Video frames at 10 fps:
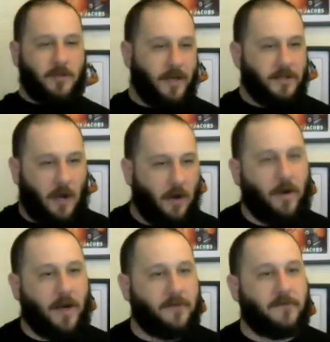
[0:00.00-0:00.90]
as
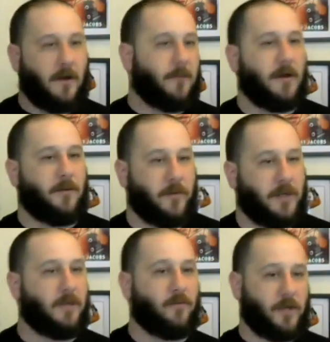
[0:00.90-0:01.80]
always,
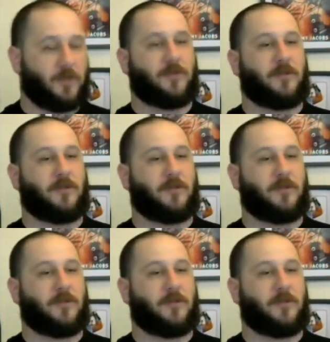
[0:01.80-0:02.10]
WWE wished